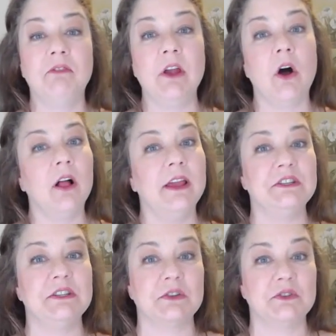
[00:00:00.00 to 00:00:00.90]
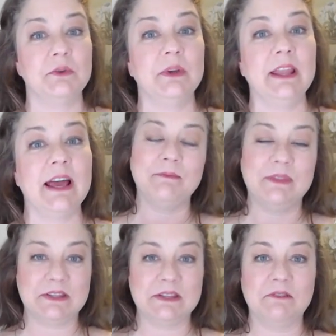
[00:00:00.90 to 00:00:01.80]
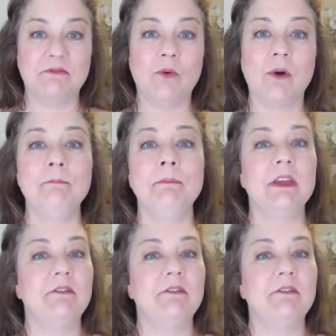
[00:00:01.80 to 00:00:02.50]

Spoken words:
hopefully all agents are doing that. This is the form.